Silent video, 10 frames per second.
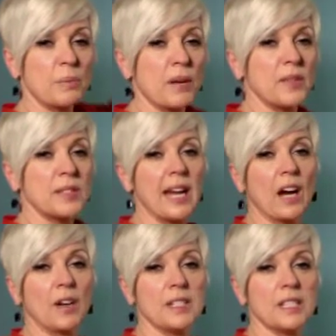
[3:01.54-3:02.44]
breath is
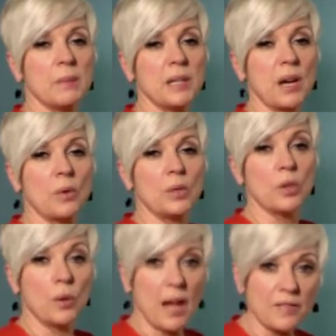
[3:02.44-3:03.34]
air in, tummy out. You
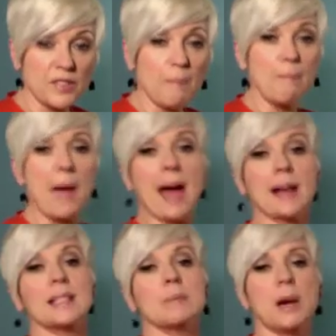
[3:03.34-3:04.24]
don't have to
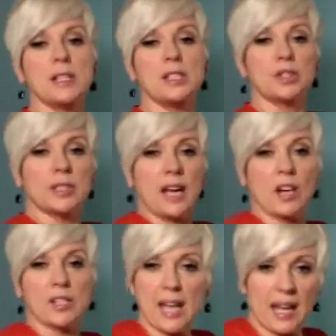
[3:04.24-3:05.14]
maximize your
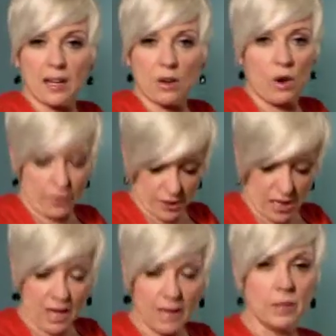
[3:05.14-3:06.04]
air tank all the
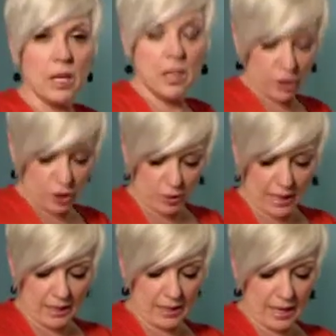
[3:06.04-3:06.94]
time. You can